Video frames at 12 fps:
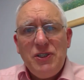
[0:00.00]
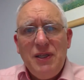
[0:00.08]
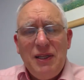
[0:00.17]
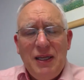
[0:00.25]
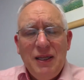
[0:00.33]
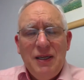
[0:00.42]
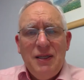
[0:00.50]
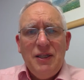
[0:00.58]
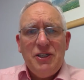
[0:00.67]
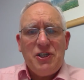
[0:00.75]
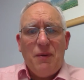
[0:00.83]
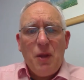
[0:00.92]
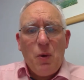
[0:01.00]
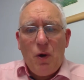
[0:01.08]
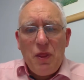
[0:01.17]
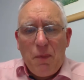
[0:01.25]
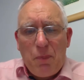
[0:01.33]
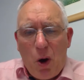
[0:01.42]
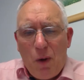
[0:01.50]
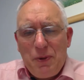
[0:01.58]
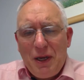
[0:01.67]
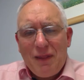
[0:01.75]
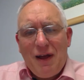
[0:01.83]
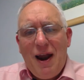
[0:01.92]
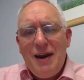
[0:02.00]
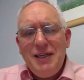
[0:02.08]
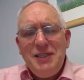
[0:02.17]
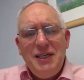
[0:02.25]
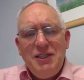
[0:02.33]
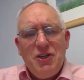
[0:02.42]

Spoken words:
Do they simply want the popularity?